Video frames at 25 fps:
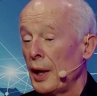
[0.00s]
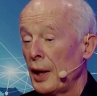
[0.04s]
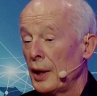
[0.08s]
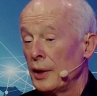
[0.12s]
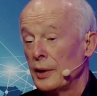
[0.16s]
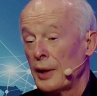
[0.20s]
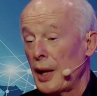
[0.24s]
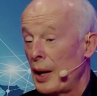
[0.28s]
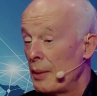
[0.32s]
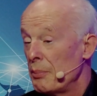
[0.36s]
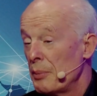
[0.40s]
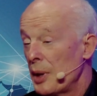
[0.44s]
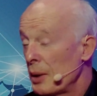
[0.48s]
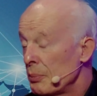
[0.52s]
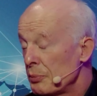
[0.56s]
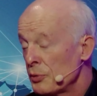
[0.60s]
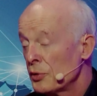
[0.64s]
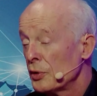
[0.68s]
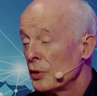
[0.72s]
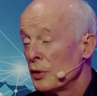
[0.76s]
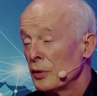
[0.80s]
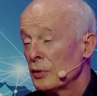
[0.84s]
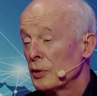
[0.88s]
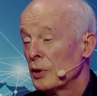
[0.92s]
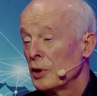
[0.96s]
And I'm
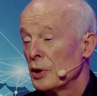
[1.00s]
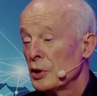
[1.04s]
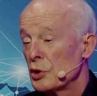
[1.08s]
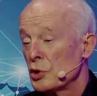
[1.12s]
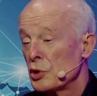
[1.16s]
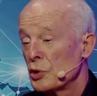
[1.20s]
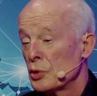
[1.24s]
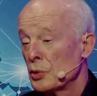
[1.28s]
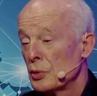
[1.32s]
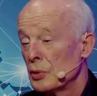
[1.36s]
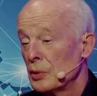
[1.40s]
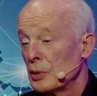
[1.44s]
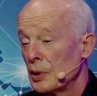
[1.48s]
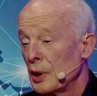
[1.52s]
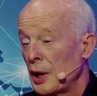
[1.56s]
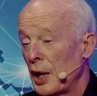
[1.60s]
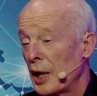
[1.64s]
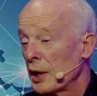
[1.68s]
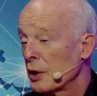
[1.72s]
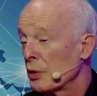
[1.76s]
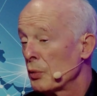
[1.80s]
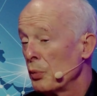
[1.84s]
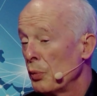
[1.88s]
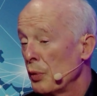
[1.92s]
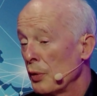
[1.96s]
absolutely sure,
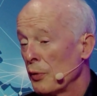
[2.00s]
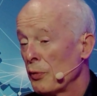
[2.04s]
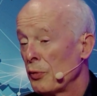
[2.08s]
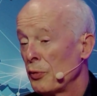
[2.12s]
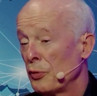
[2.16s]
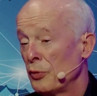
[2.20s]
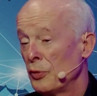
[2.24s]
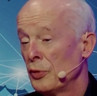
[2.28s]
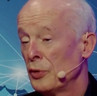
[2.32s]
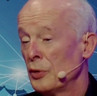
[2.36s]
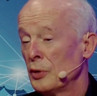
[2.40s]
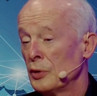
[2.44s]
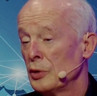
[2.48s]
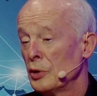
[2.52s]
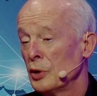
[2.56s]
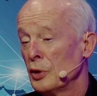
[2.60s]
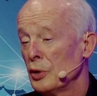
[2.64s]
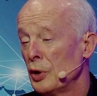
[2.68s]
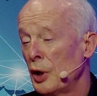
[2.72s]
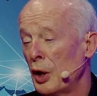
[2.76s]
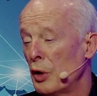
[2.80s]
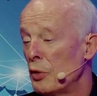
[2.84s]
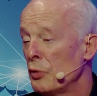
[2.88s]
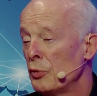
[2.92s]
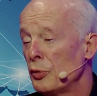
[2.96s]
like with,
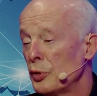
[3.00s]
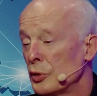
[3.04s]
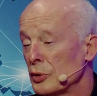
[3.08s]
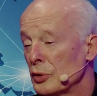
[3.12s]
you know,